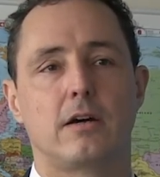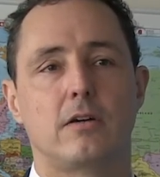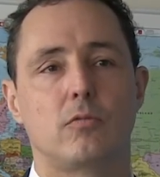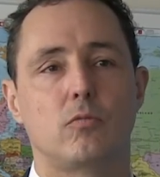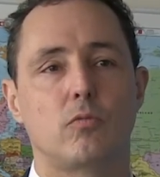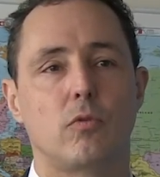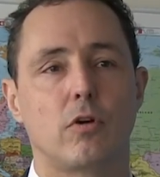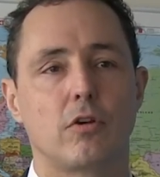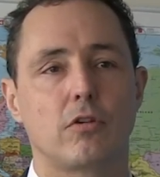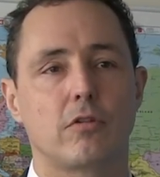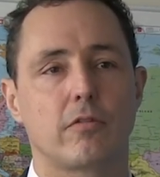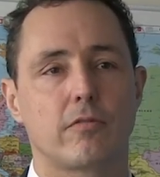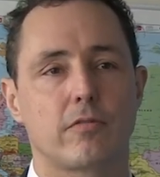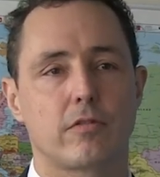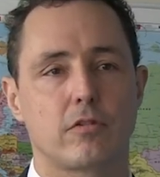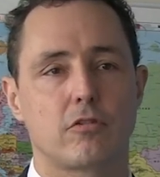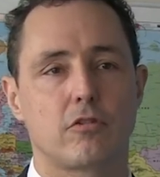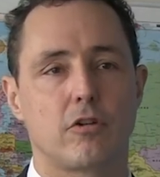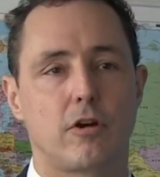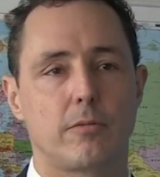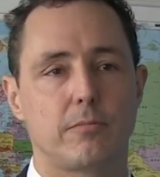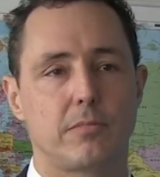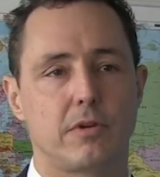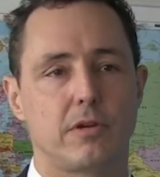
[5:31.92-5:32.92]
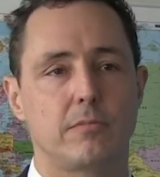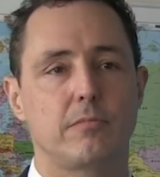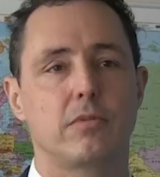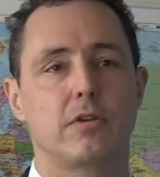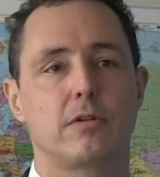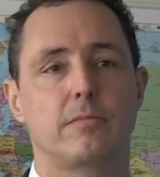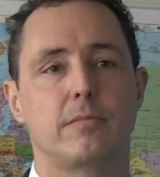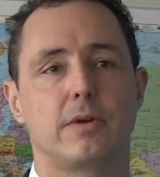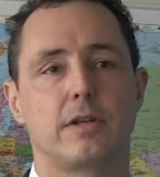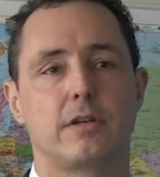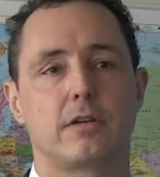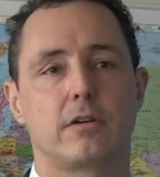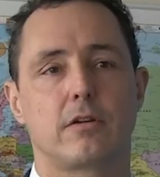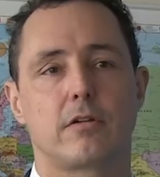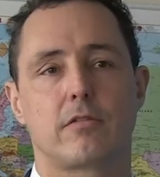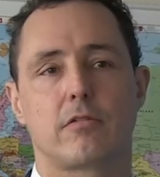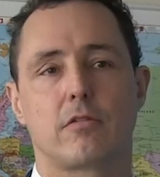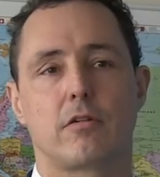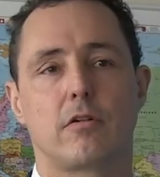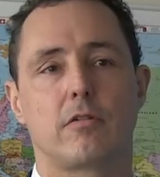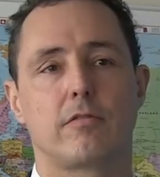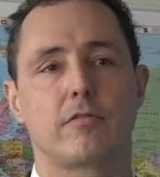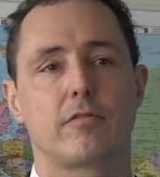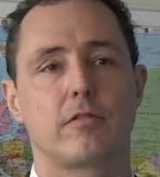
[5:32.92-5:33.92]
one of the top implementers
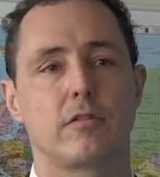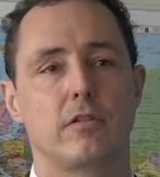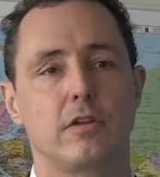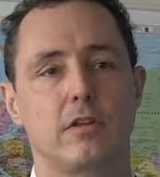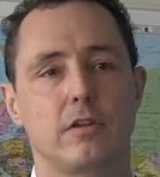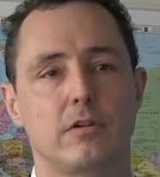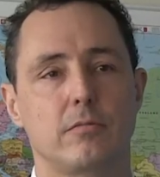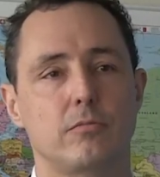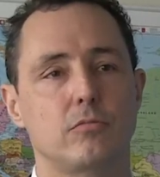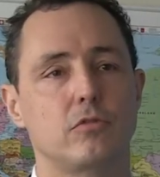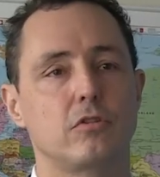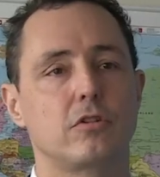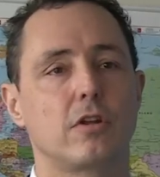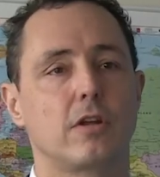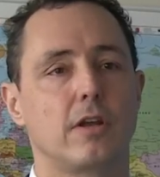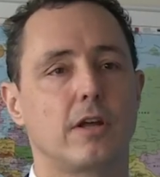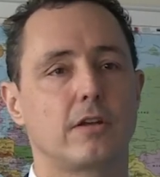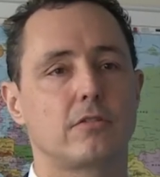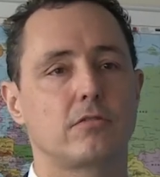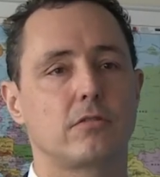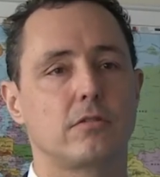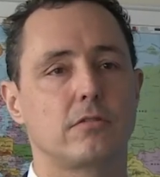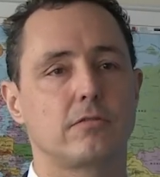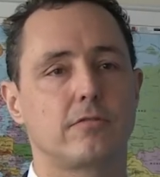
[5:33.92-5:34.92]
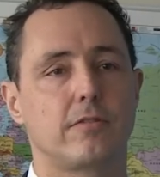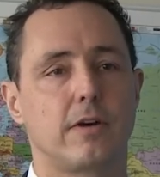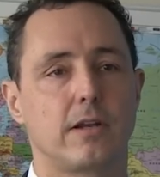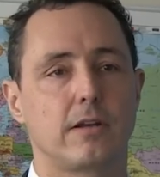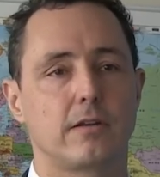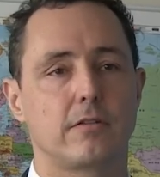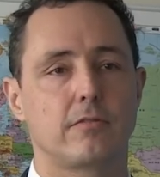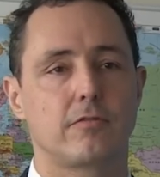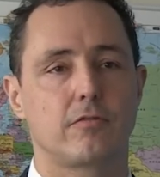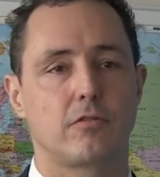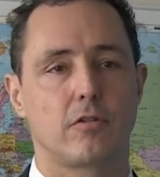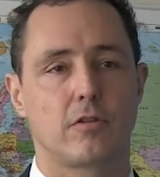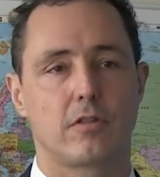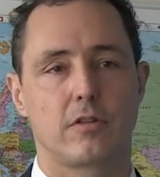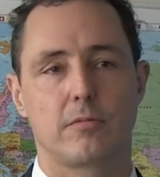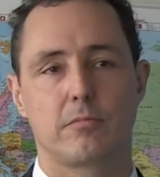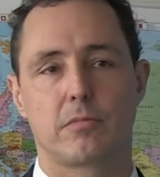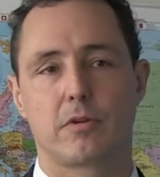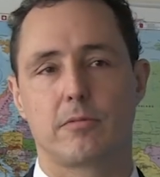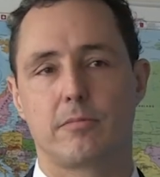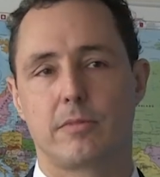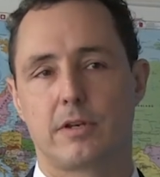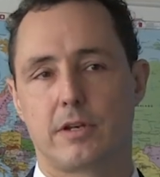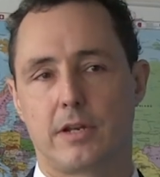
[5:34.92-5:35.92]
of the multilateral fund for the
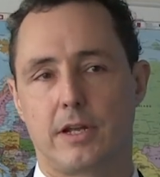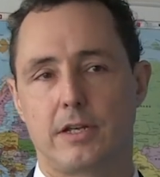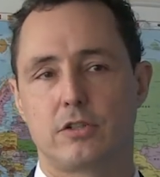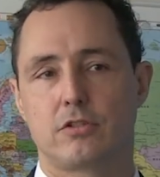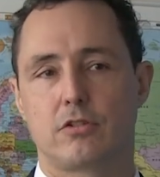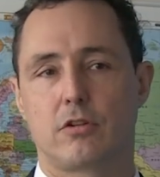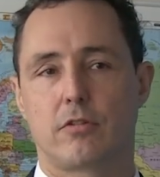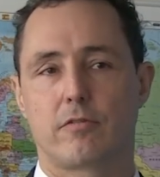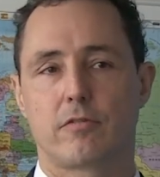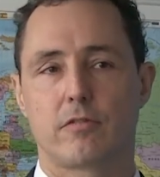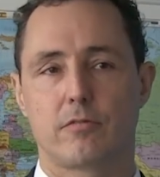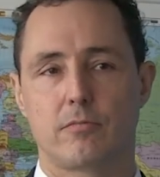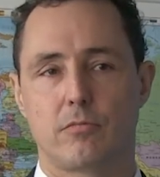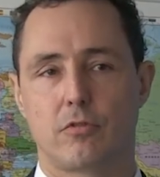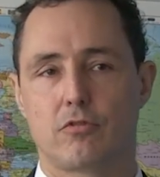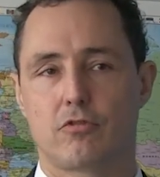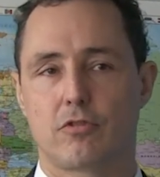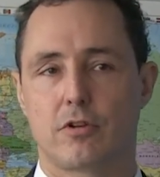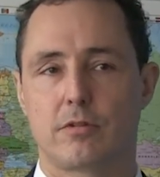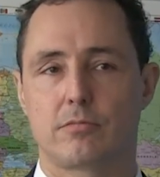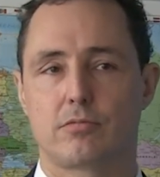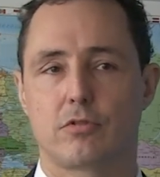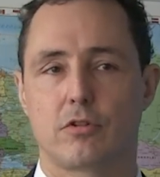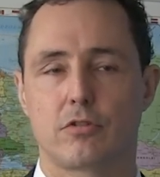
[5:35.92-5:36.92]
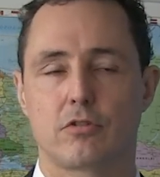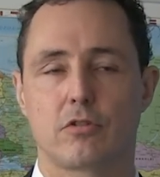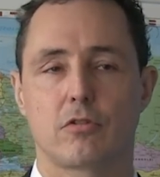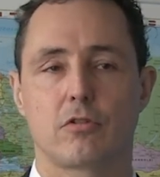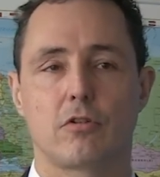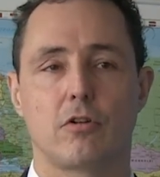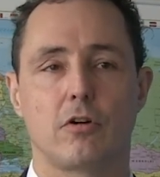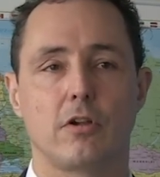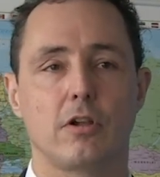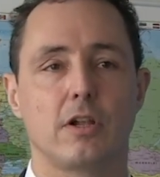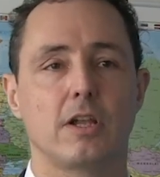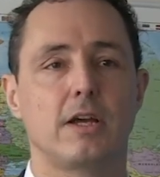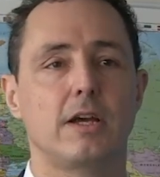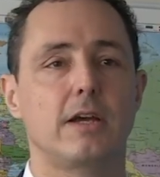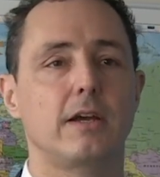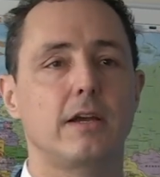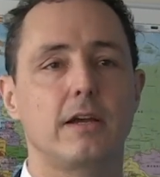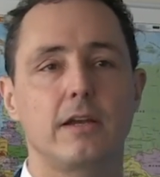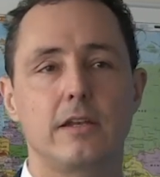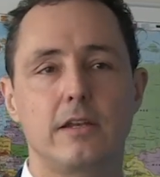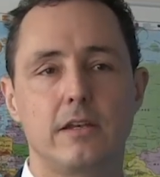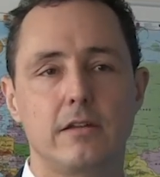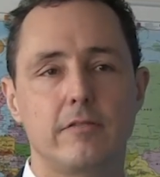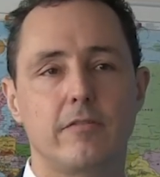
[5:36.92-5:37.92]
implementation of the Montreal Protocol
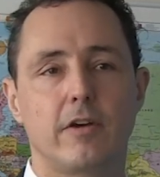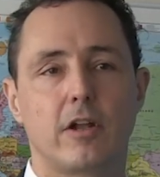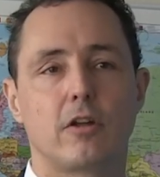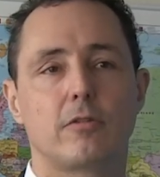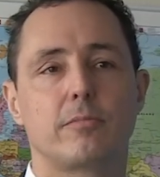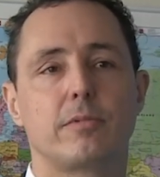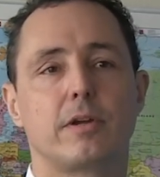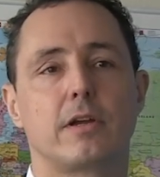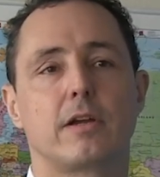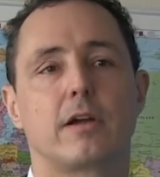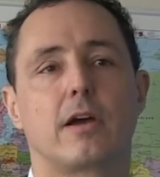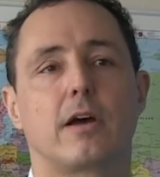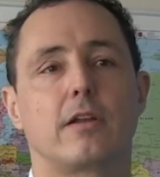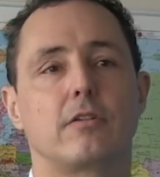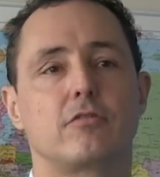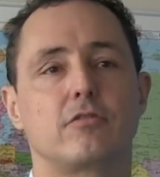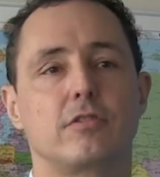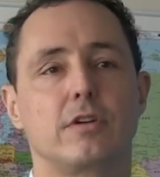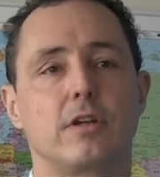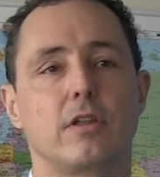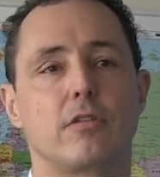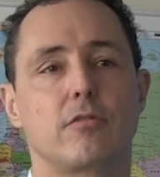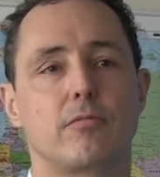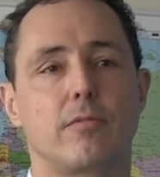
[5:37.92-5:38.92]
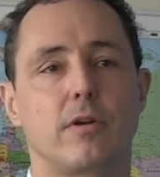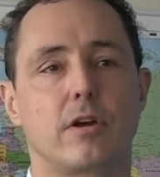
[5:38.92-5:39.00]
in developing countries.